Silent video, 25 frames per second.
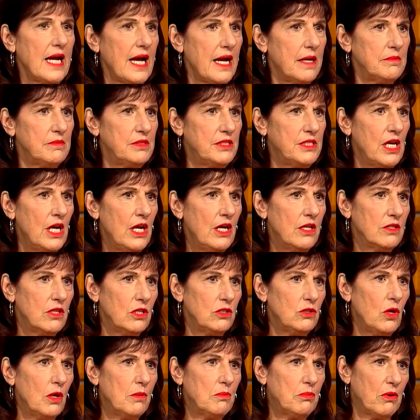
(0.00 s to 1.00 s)
of the times
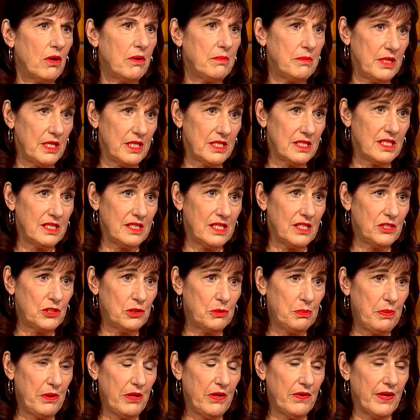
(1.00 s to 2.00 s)
the Lord brought me into
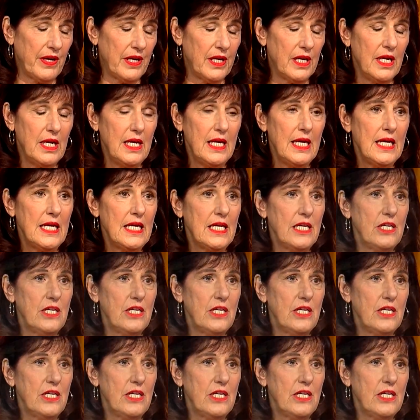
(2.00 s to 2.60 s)
the Spirit,